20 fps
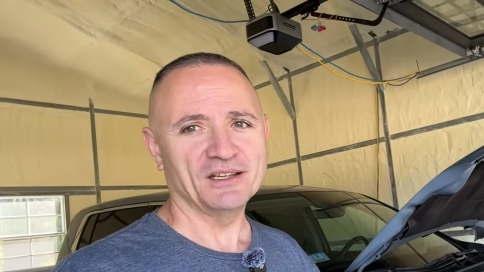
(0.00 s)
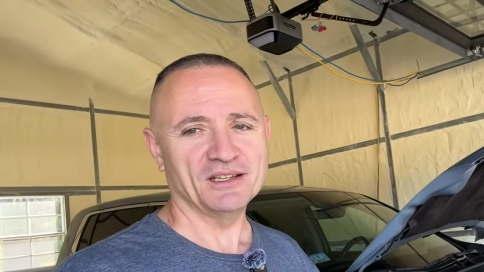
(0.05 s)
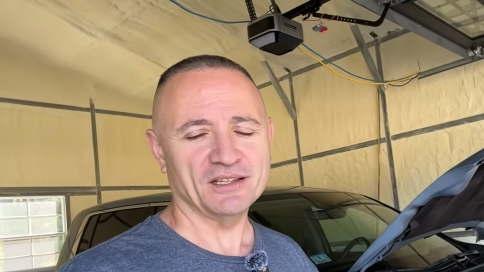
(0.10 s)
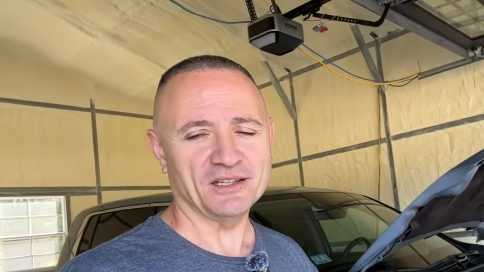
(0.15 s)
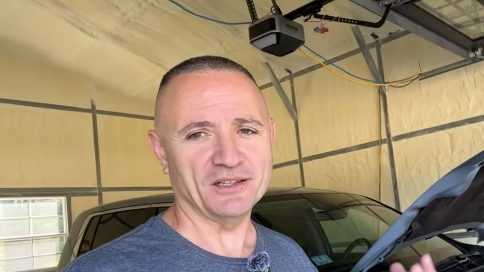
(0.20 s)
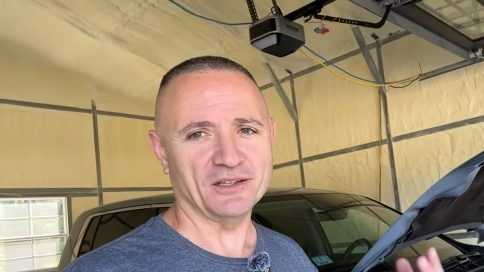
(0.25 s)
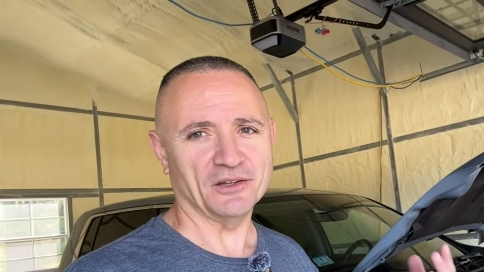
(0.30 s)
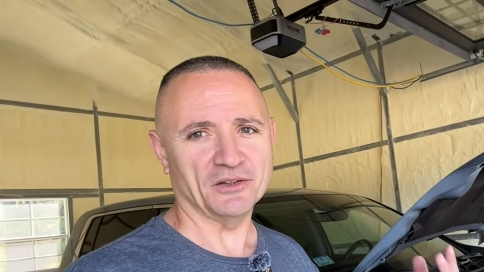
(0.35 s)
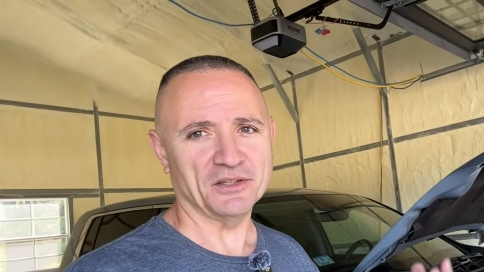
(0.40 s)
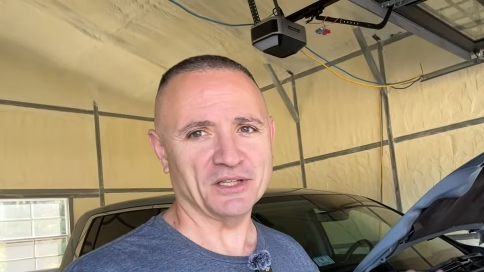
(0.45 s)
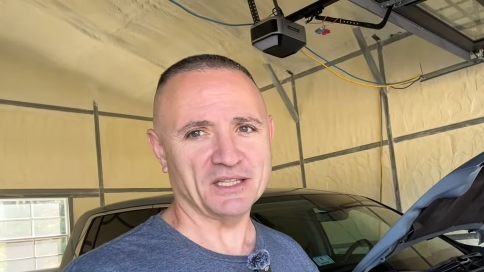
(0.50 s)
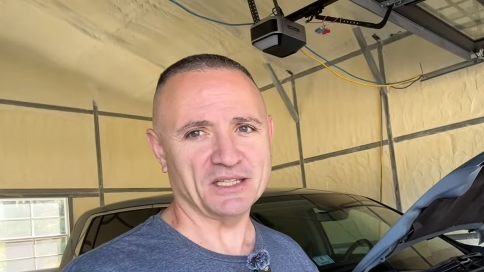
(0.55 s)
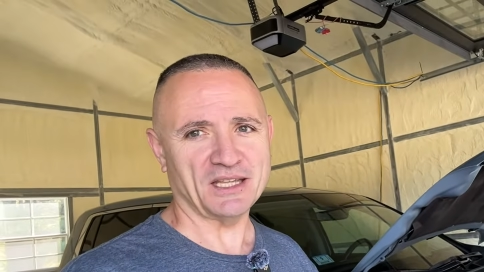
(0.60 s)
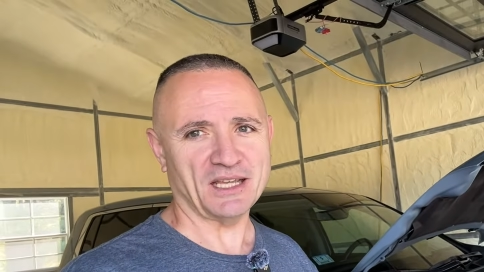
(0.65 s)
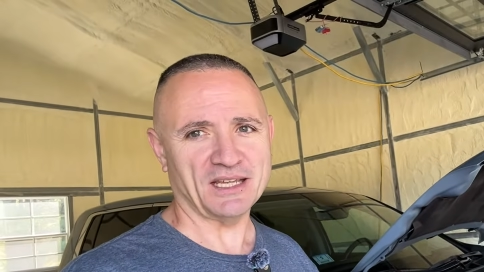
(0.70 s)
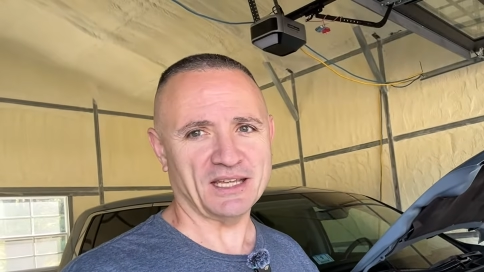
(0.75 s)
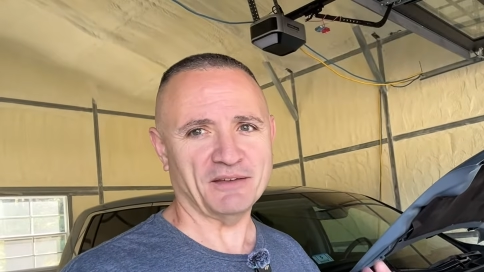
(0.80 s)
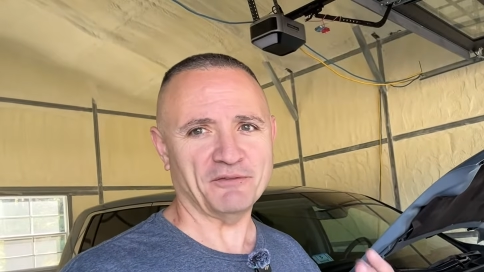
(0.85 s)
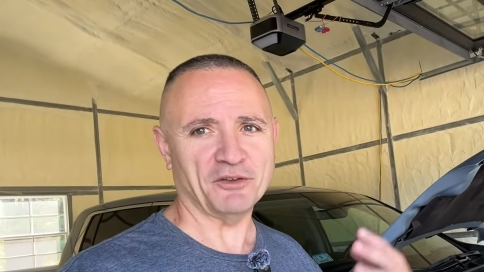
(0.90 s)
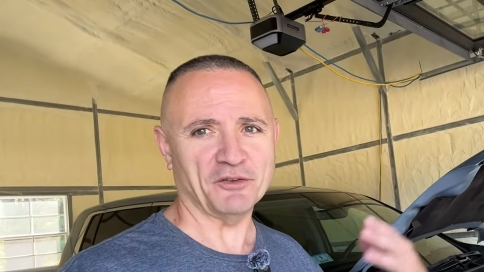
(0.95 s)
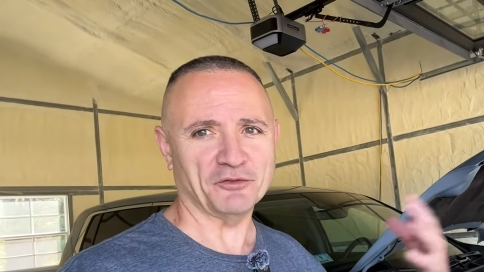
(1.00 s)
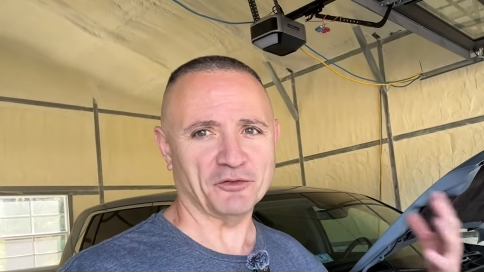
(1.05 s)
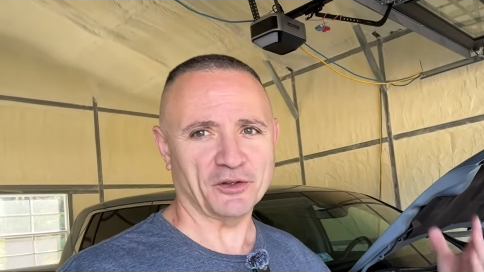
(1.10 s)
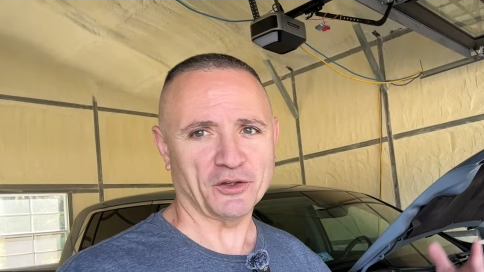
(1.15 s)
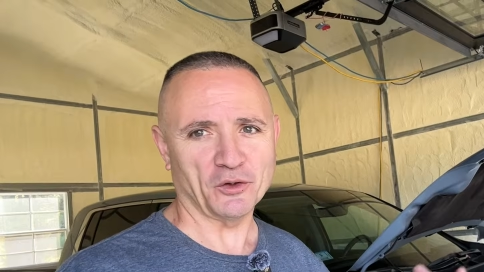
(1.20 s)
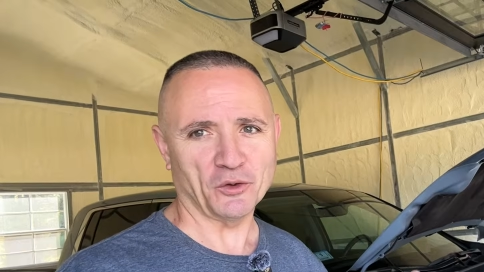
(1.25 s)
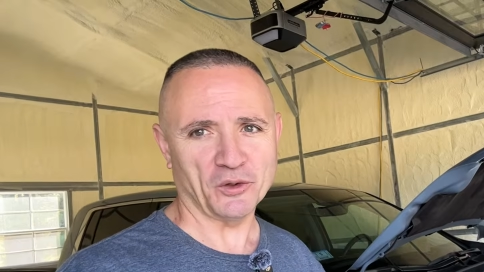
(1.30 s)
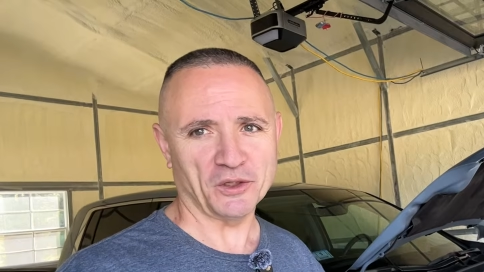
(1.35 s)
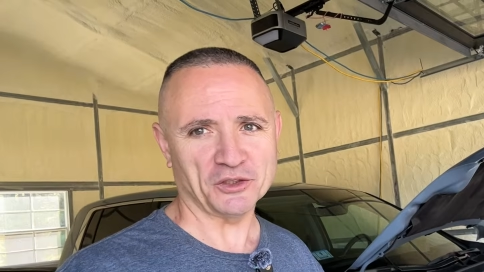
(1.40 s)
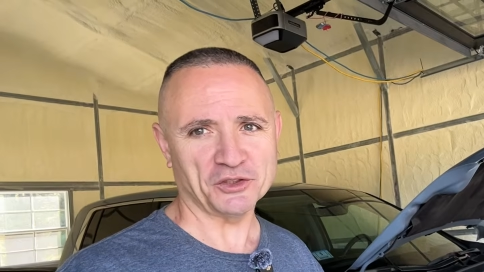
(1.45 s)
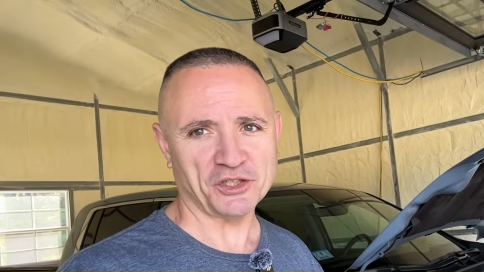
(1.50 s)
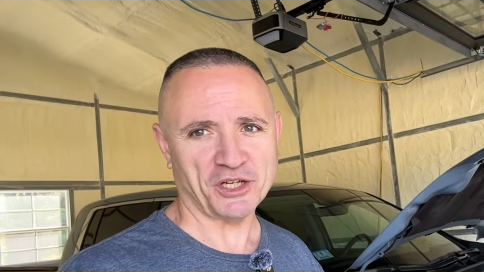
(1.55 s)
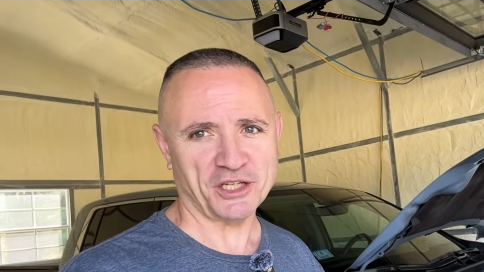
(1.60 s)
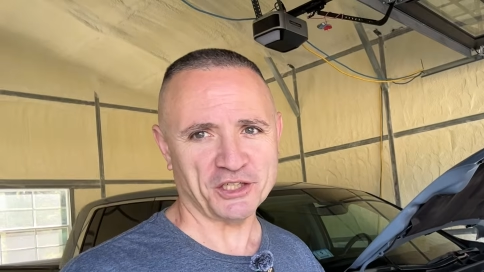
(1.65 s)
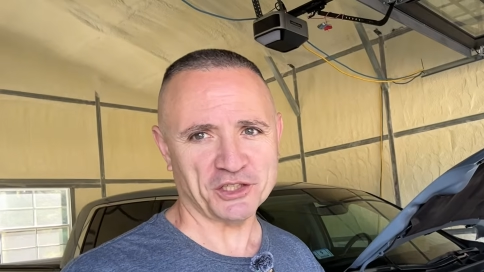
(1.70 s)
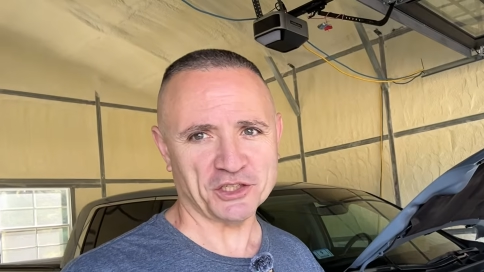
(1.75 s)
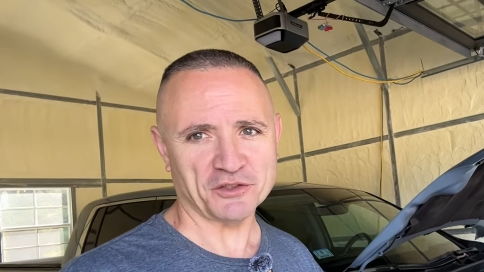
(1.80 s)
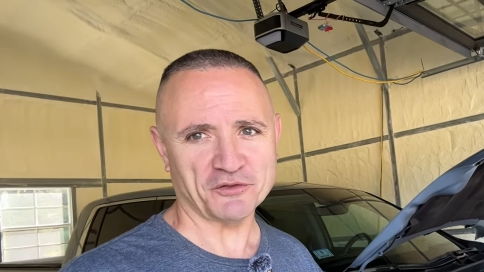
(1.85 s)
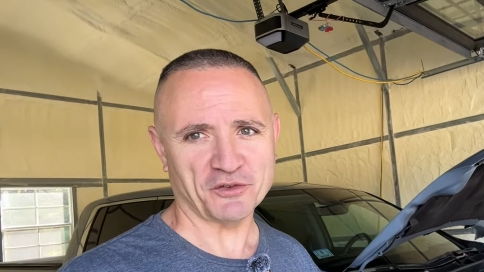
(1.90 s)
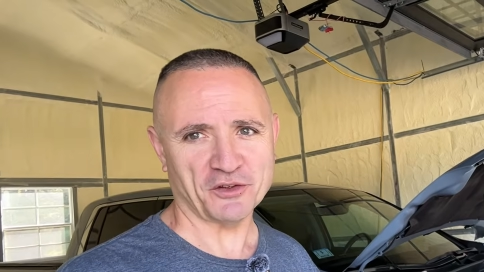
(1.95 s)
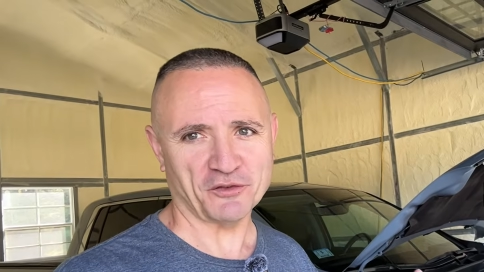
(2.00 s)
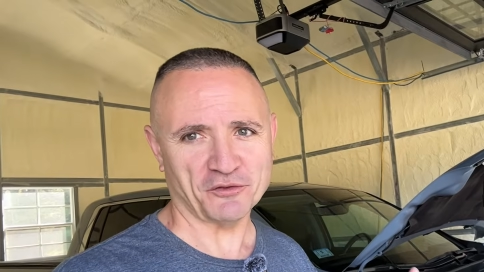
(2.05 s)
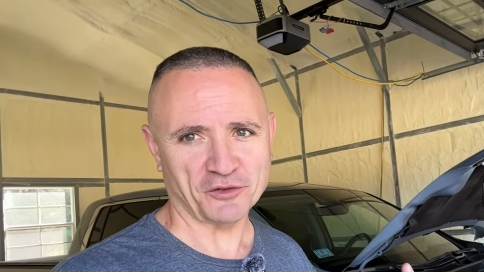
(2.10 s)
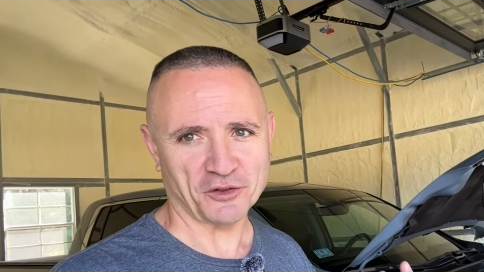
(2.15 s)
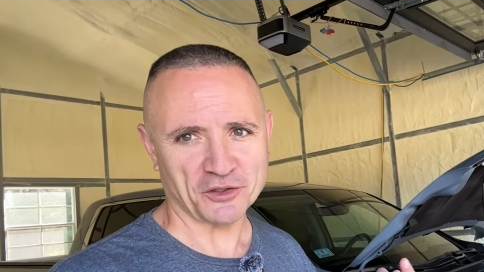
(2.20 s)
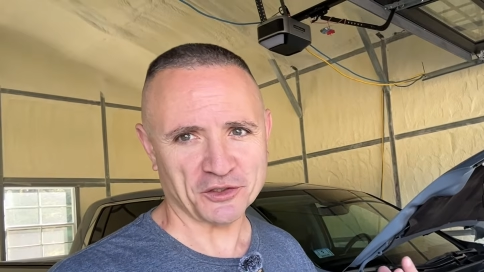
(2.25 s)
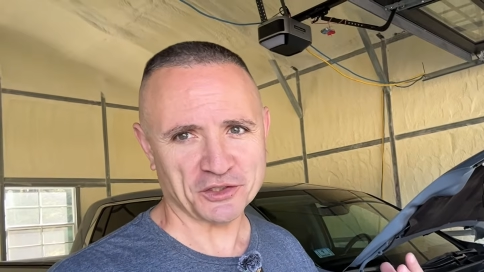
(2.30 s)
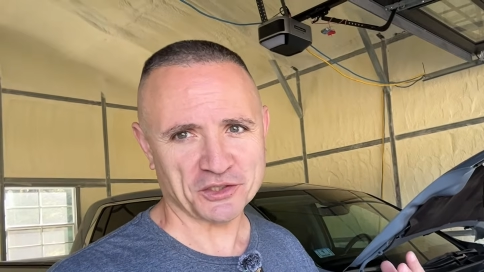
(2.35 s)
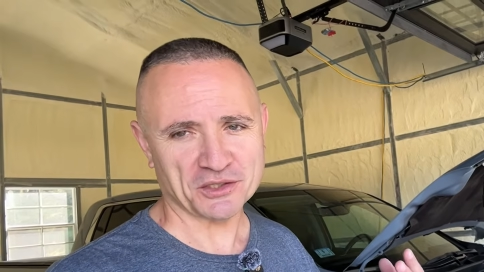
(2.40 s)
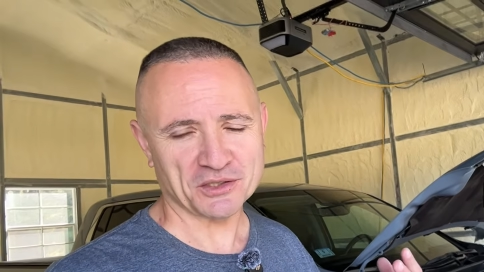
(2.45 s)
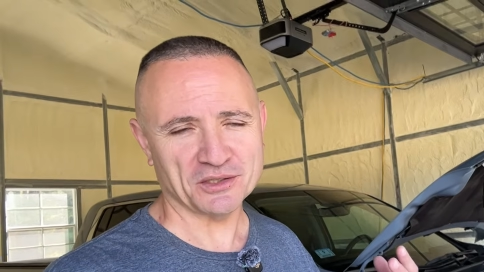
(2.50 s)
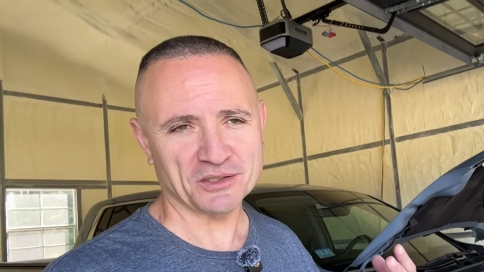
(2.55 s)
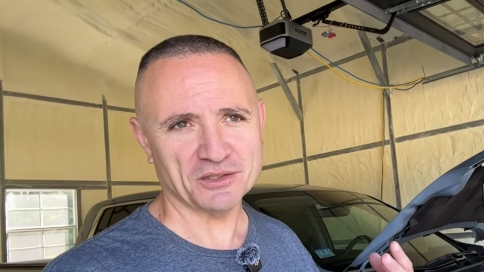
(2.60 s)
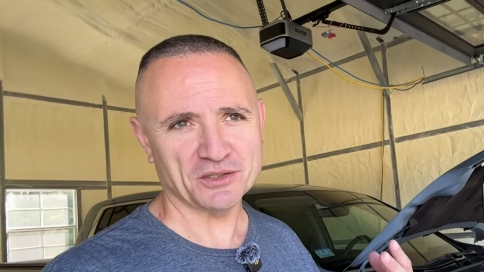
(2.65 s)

you know that they give you free oil changes for the first